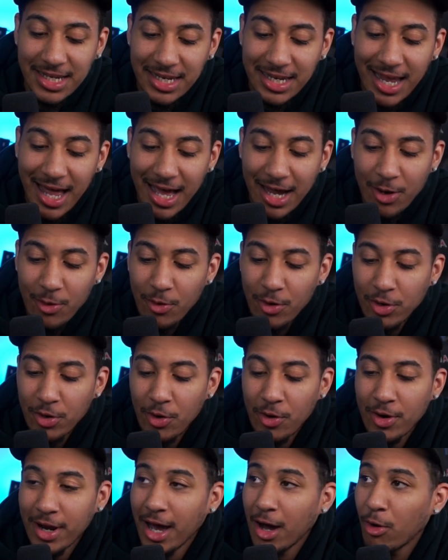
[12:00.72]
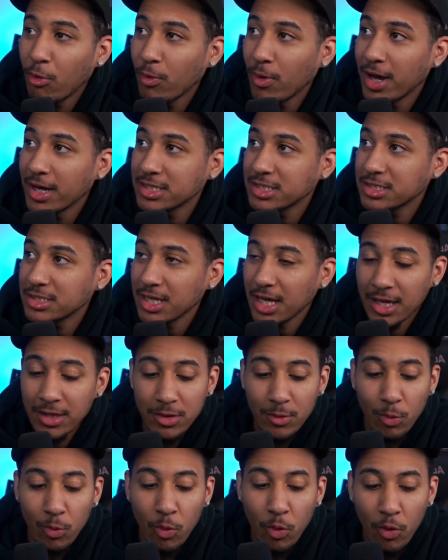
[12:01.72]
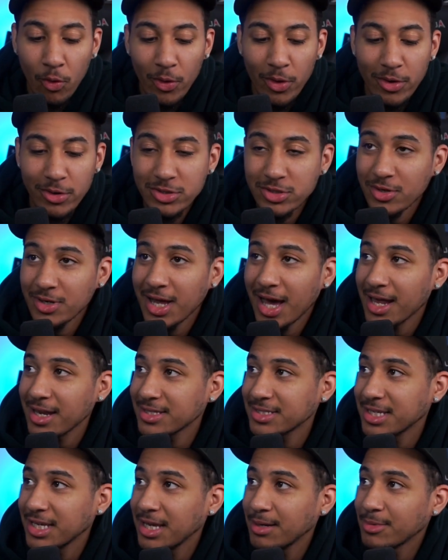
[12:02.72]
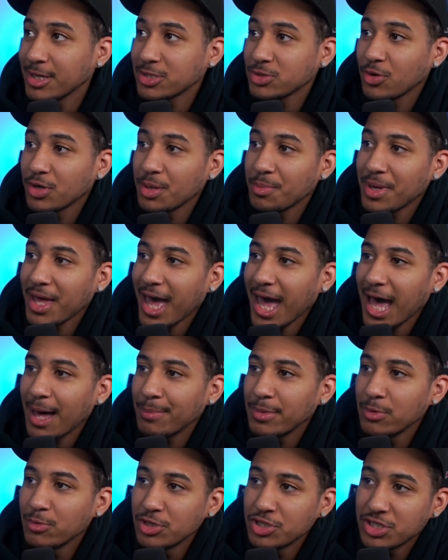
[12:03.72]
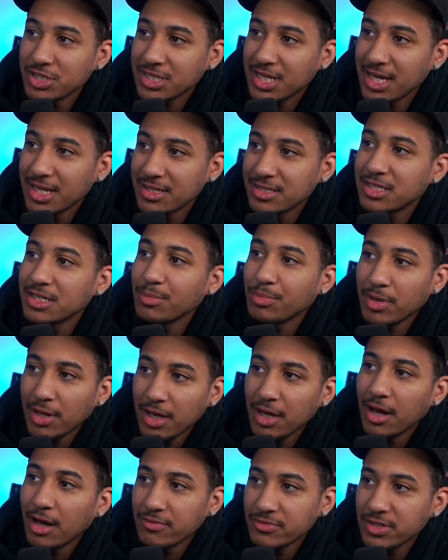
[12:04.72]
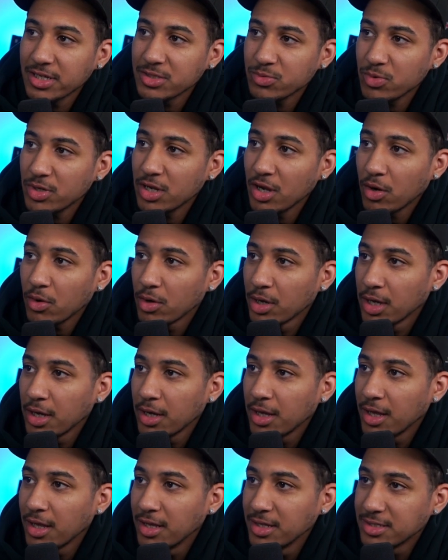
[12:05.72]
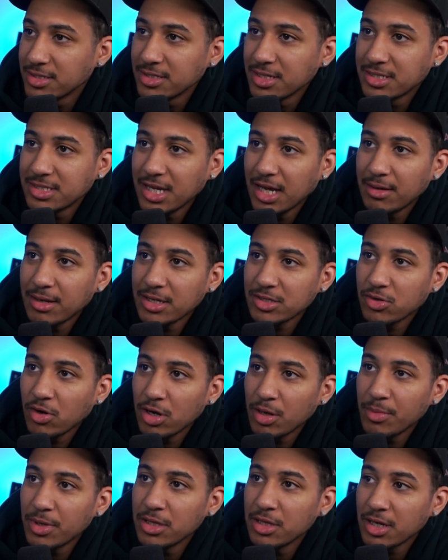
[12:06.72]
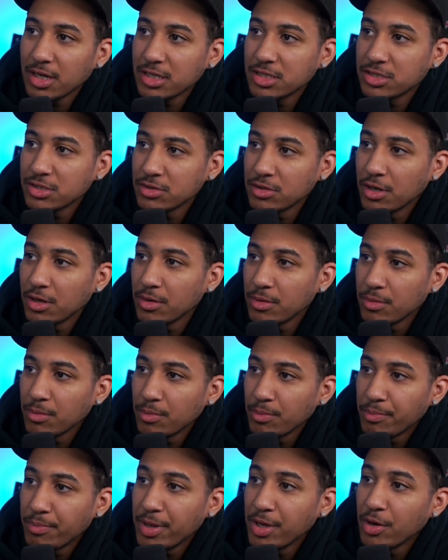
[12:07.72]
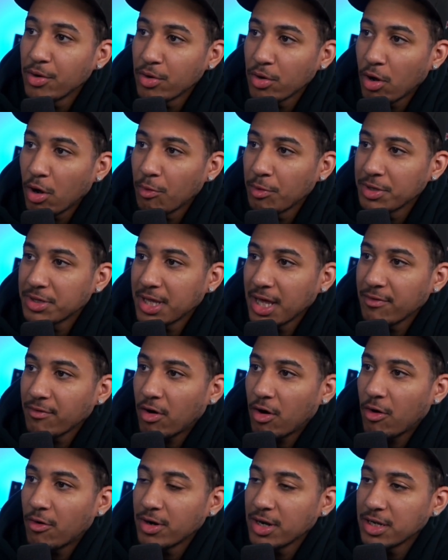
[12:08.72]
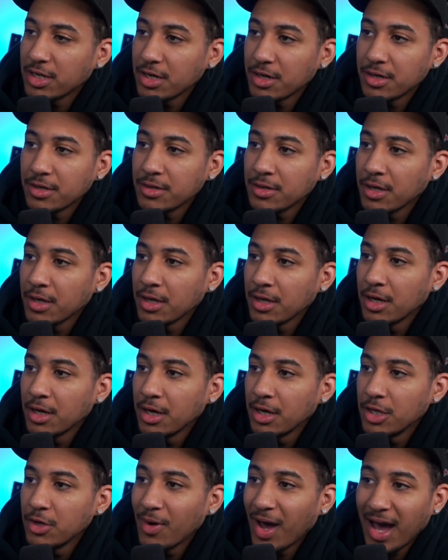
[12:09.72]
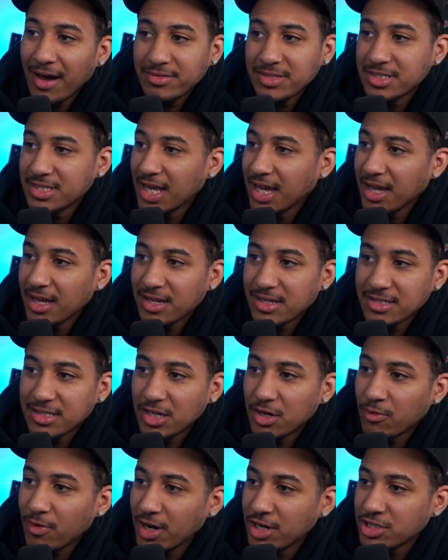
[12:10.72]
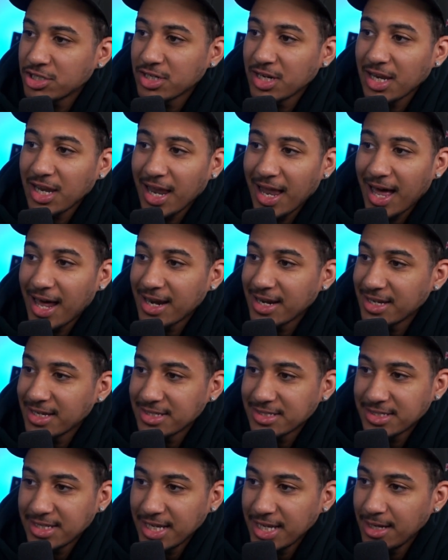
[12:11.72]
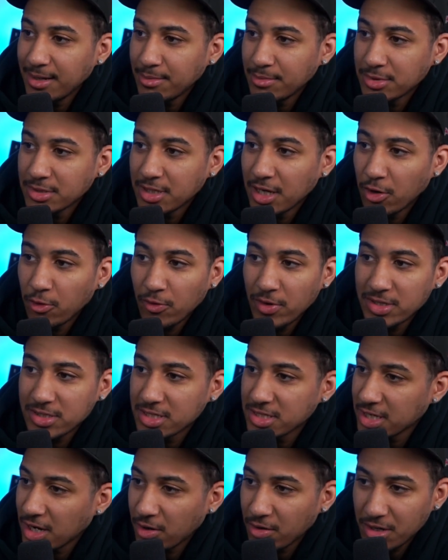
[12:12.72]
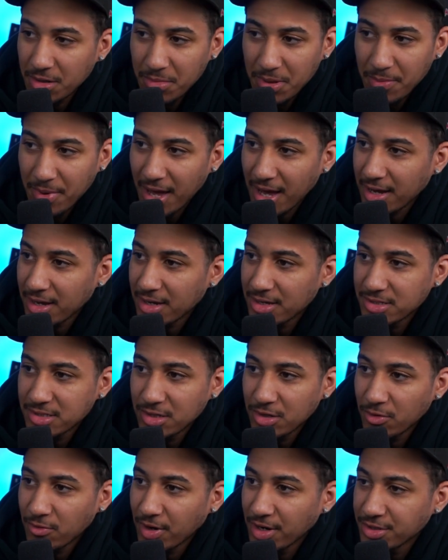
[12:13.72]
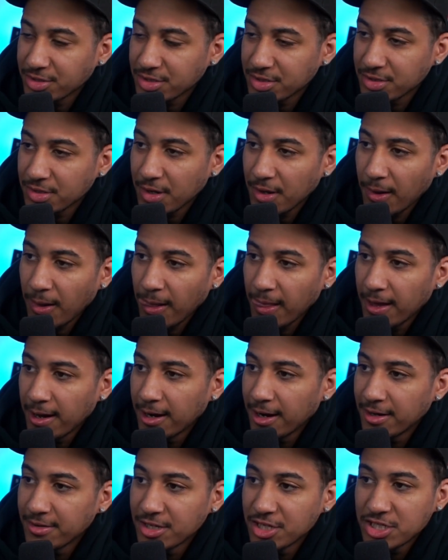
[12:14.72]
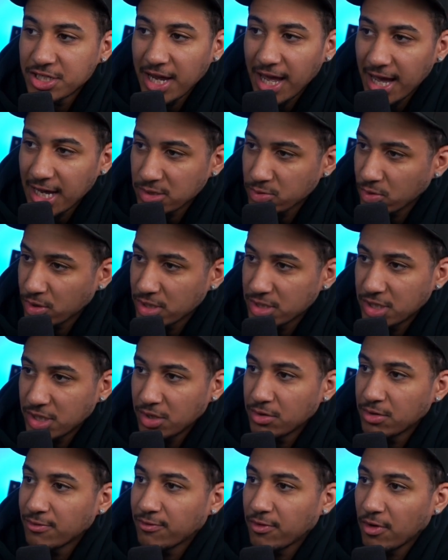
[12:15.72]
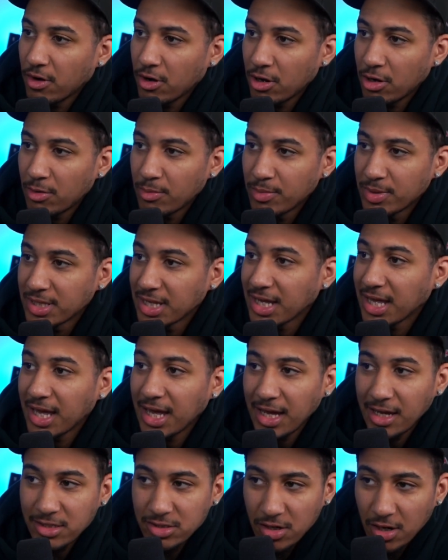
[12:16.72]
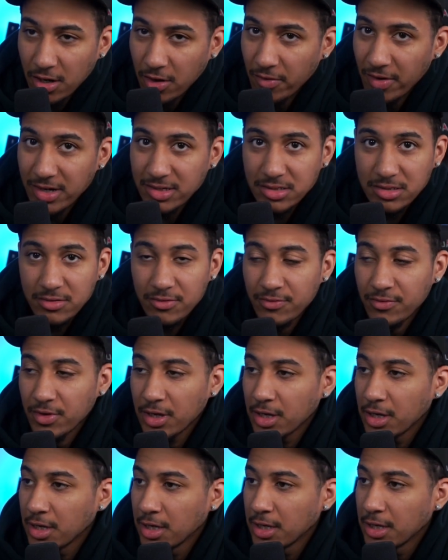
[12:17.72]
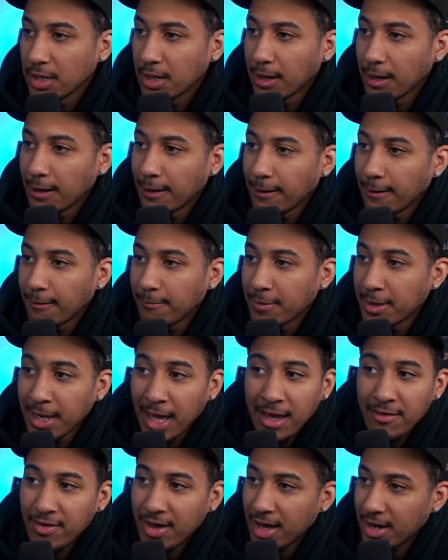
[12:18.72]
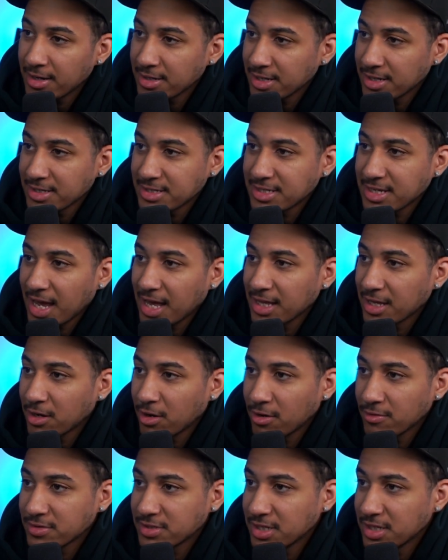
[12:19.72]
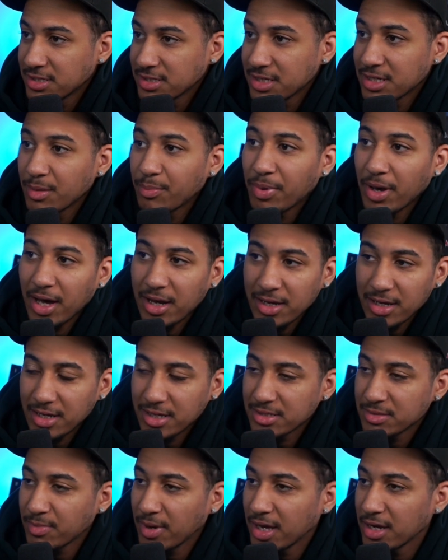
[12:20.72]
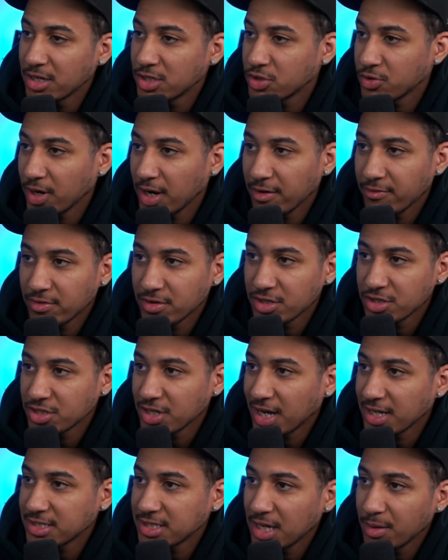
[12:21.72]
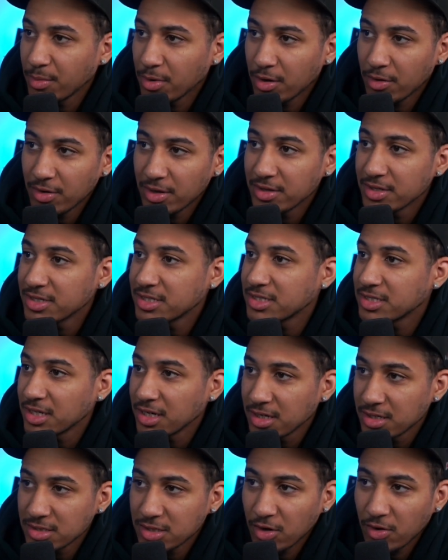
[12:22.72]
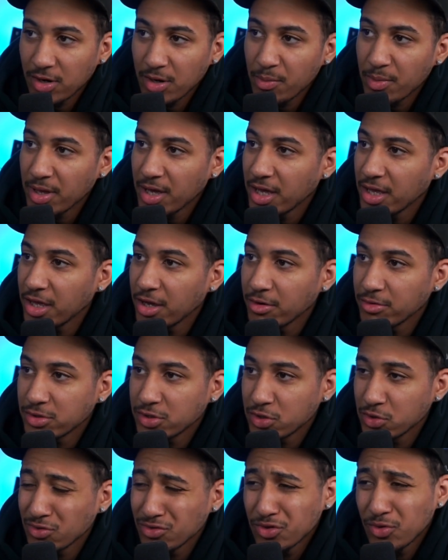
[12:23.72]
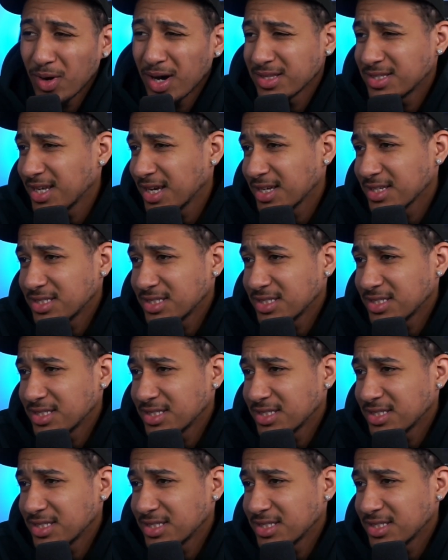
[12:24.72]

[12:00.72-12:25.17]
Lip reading: lot going on out west, and the Warriors are not a team that's going to be happy with just getting to the playoffs, as we know. This is a team that's going to be looking to build on what they've already done. You have to take in consideration a lot of these teams. The Grizzlies are going to be back in consideration. The Jazz will continue to fall, but the Kings are aggressive. And they've had a solid offseason. The Pelicans made a trade for DeJounte Murray. The Suns are going to be in year 2. Do I take it